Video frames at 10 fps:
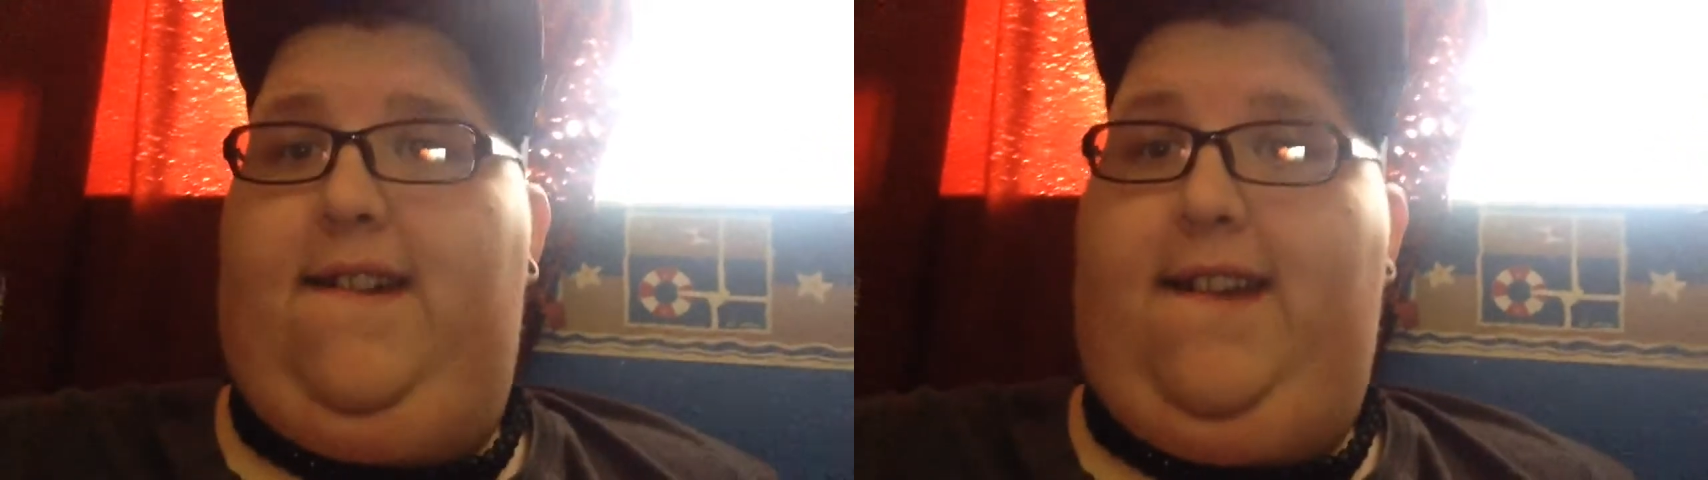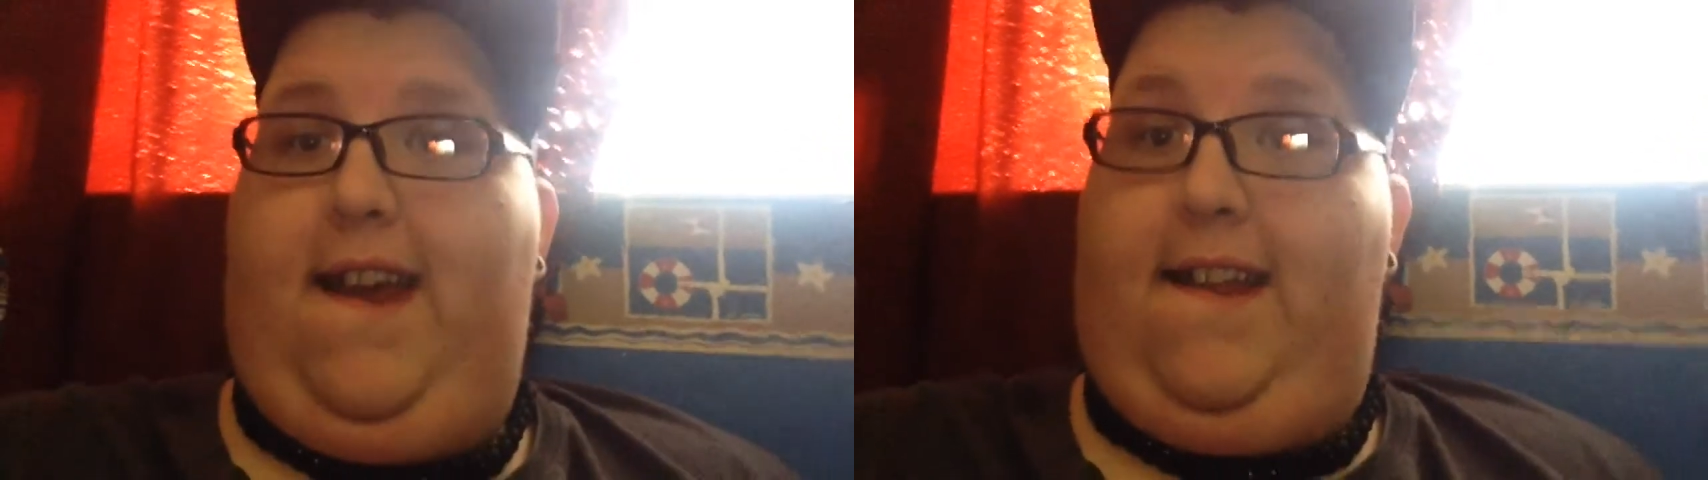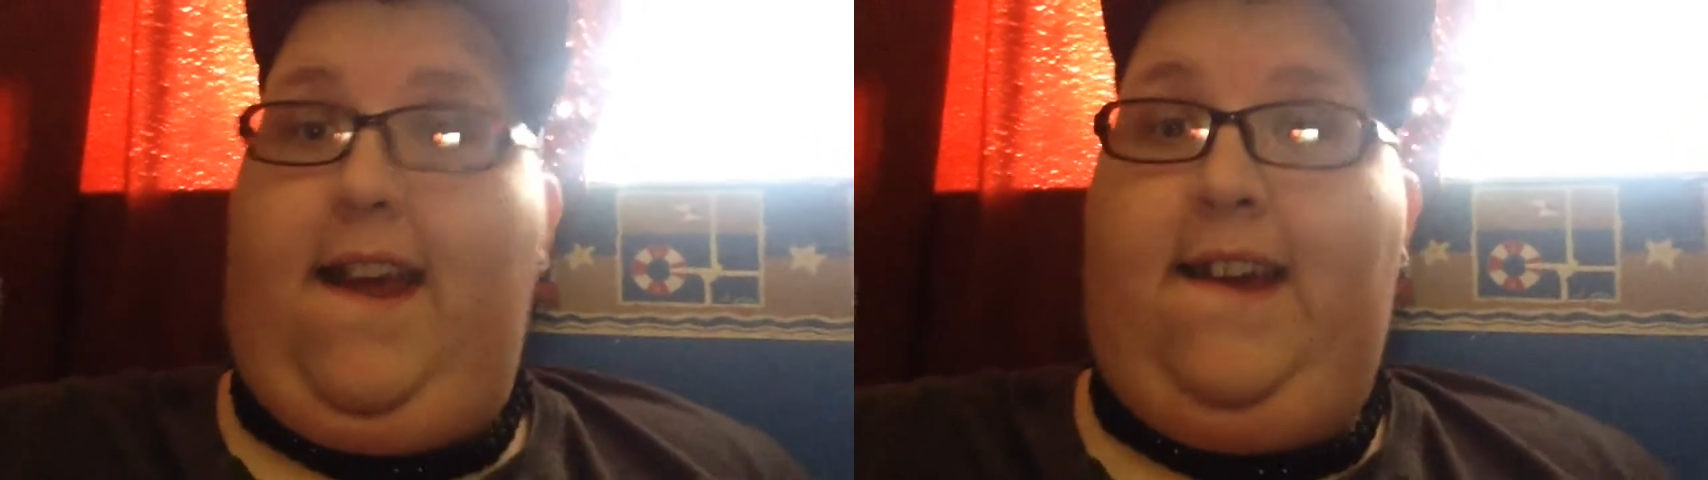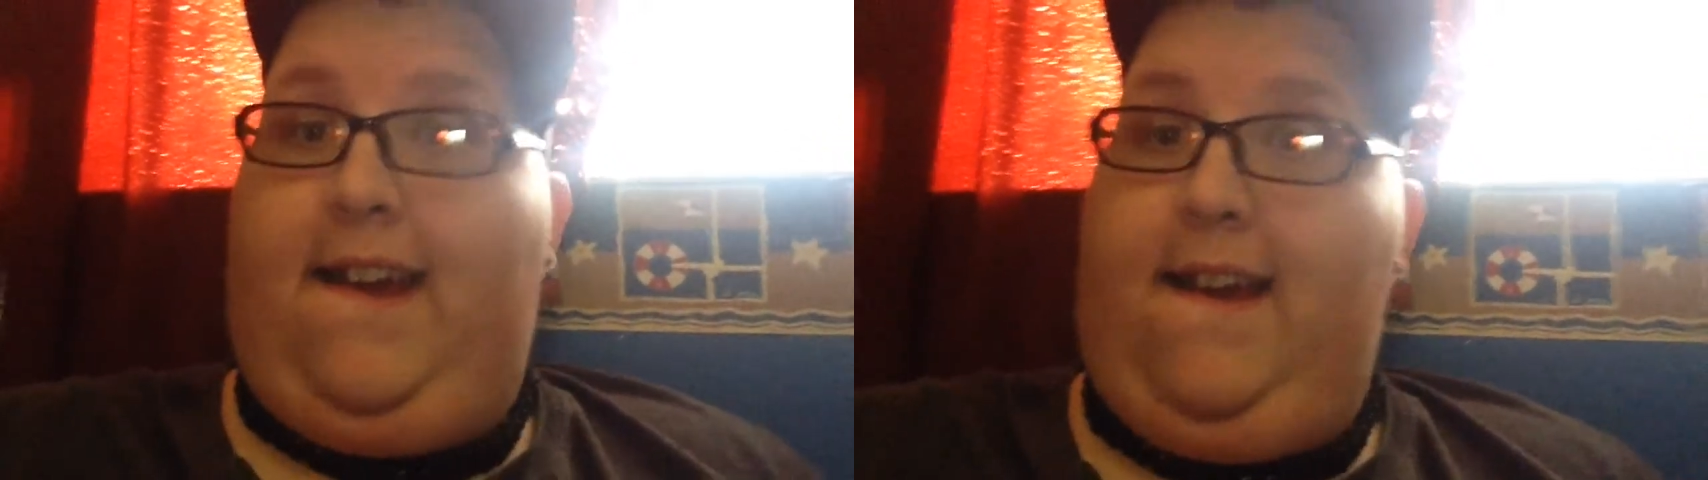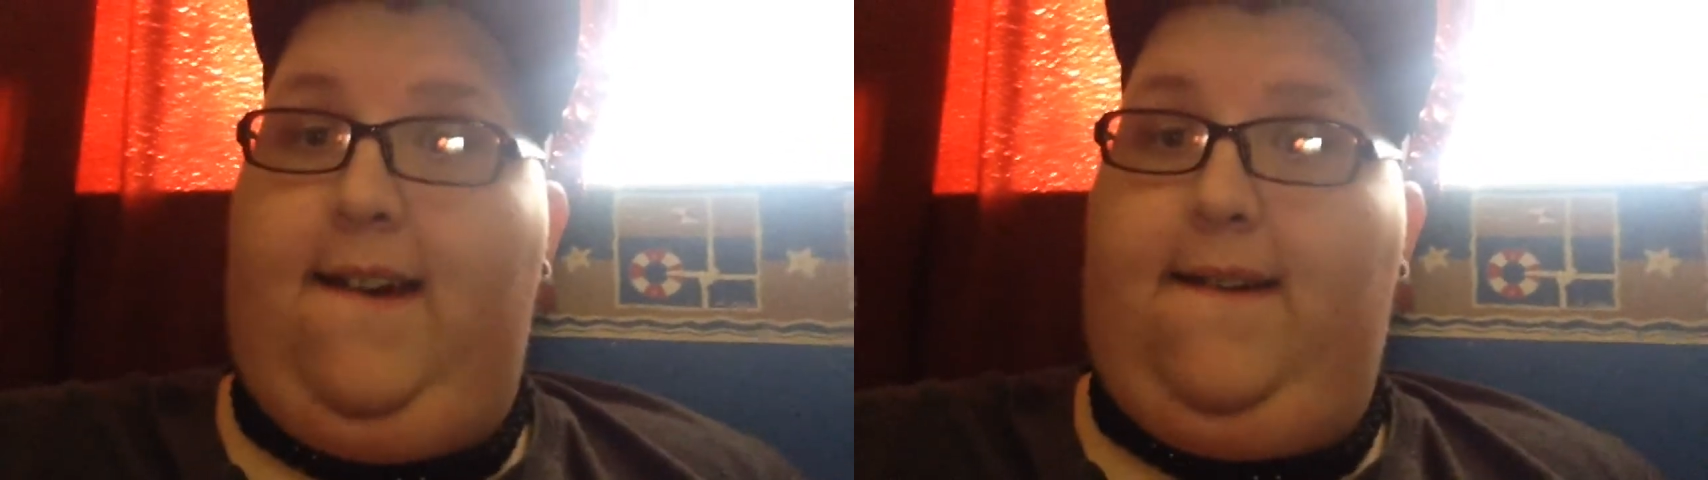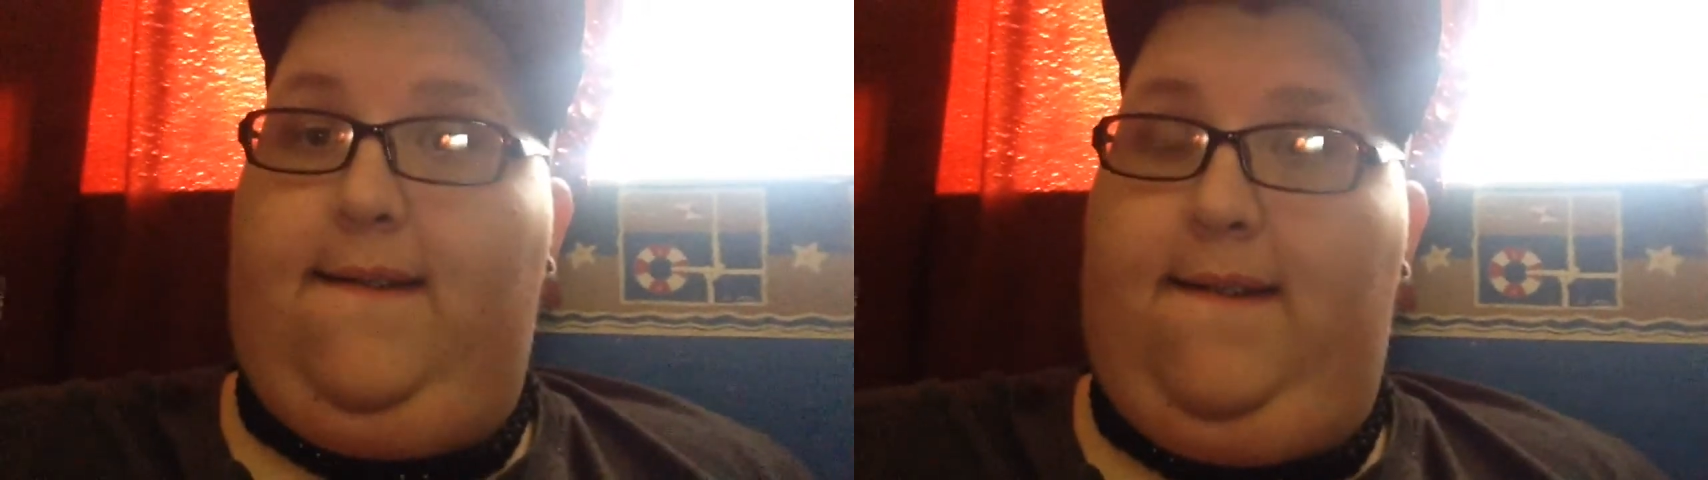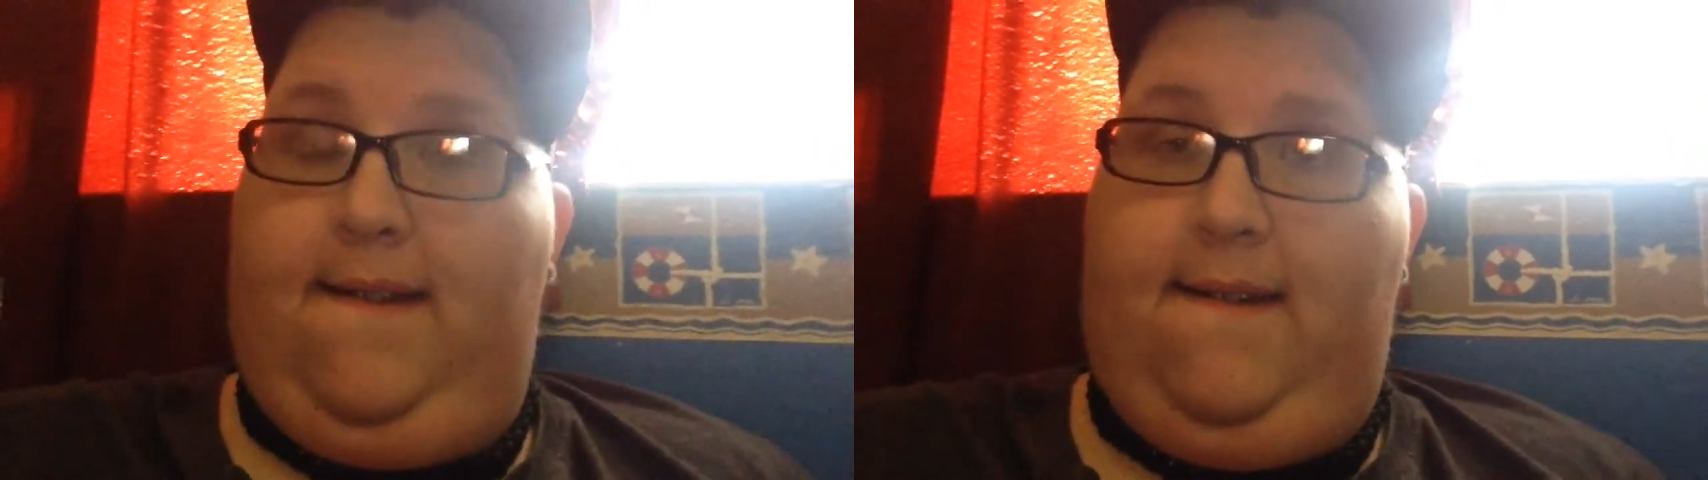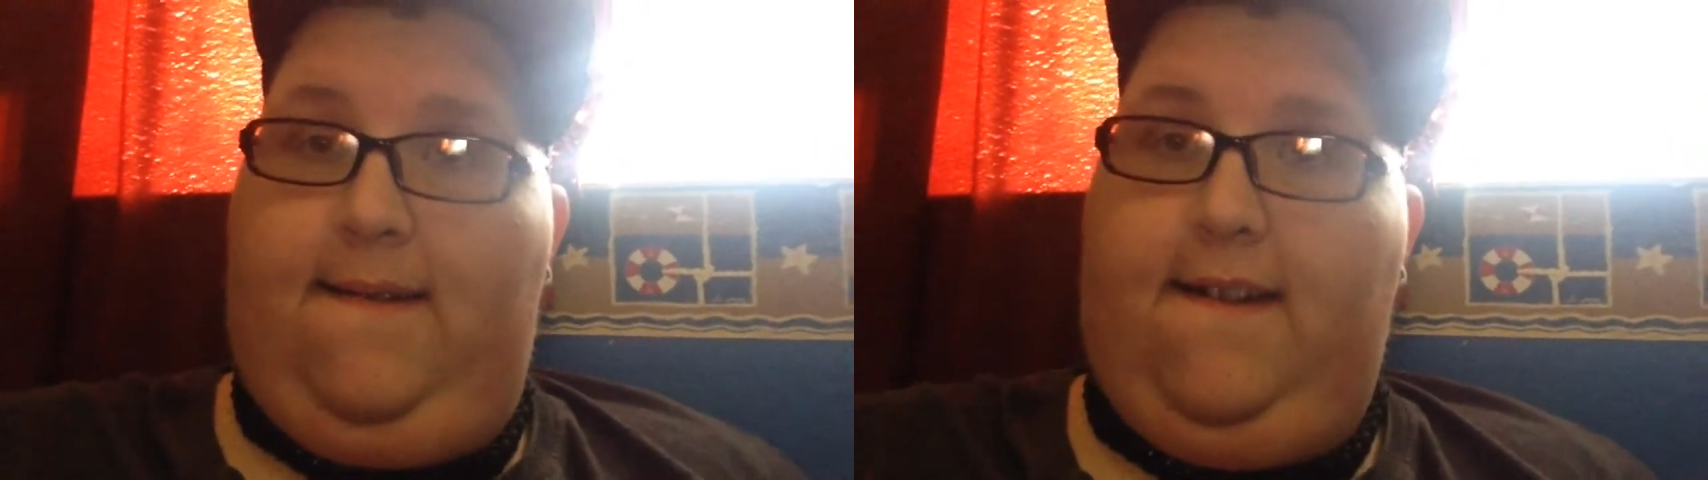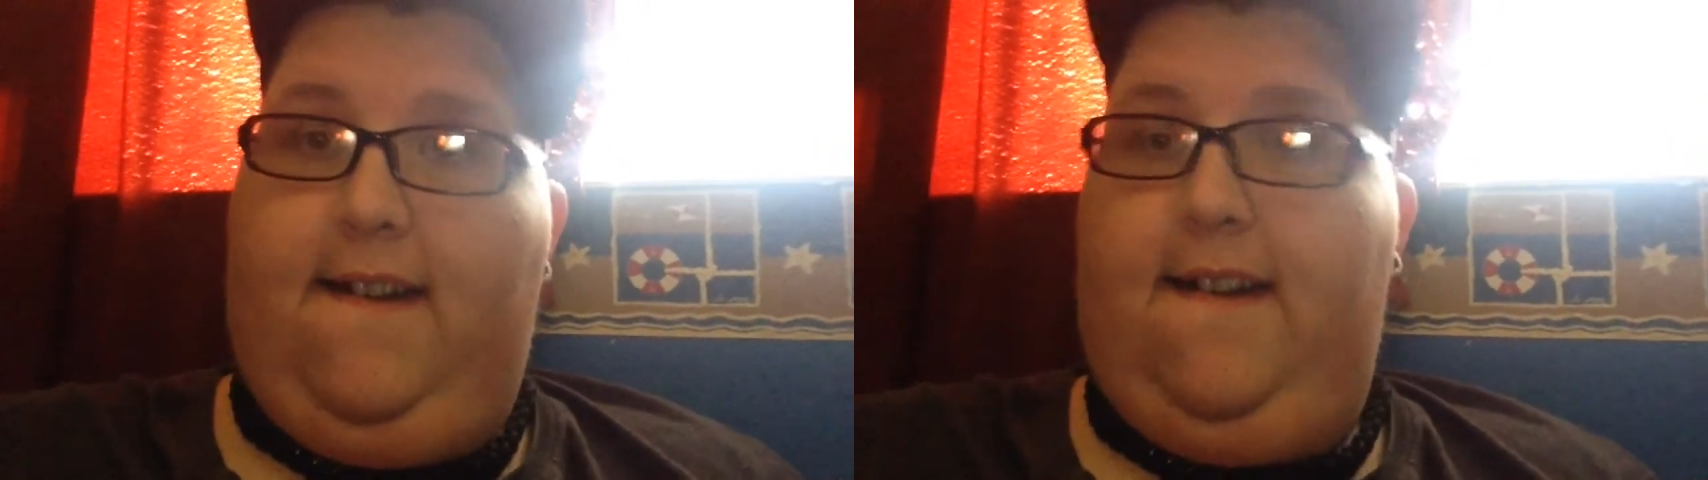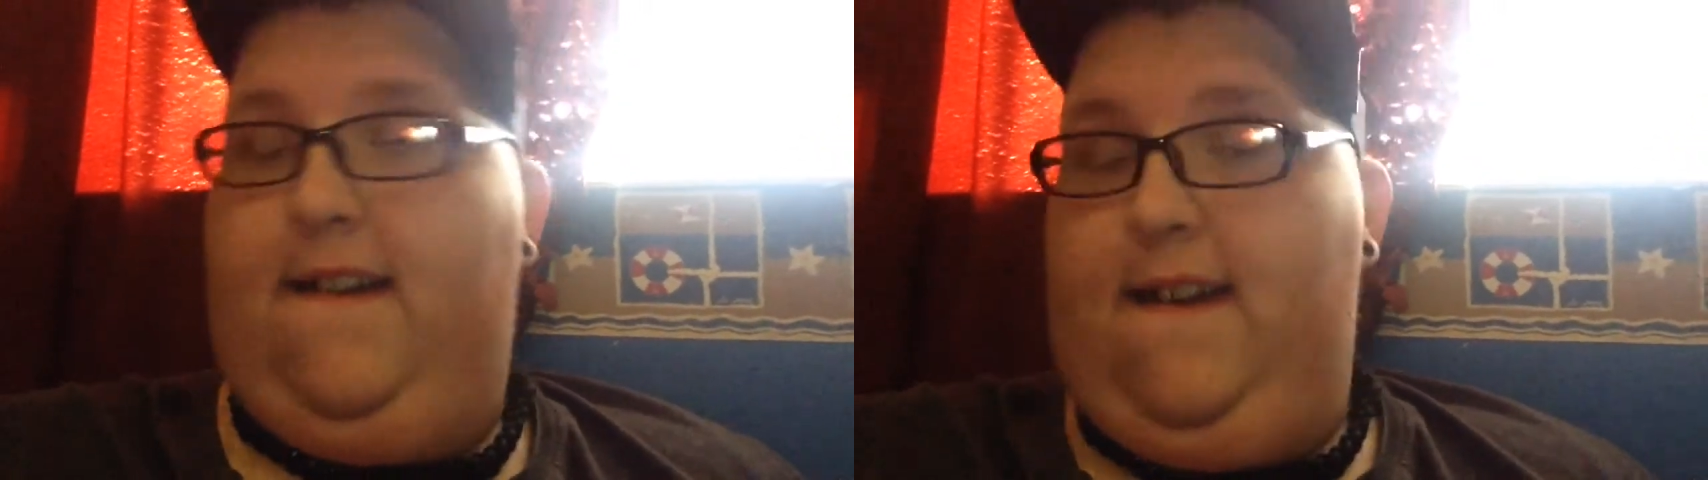to say thank you
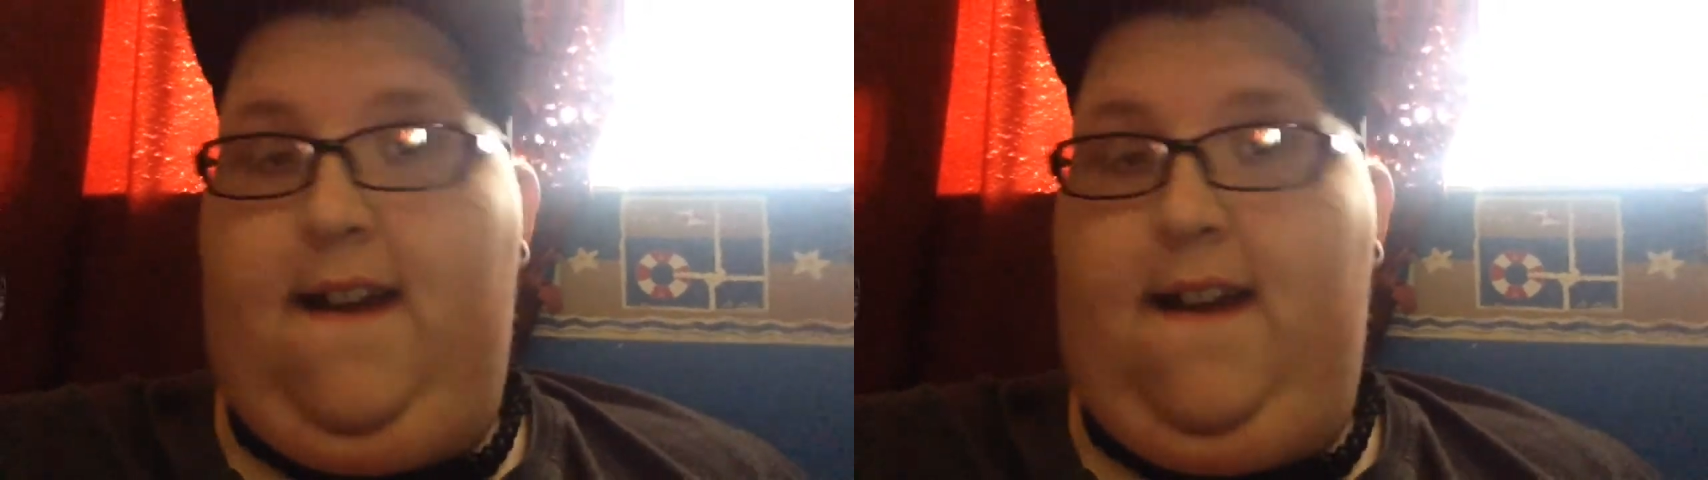for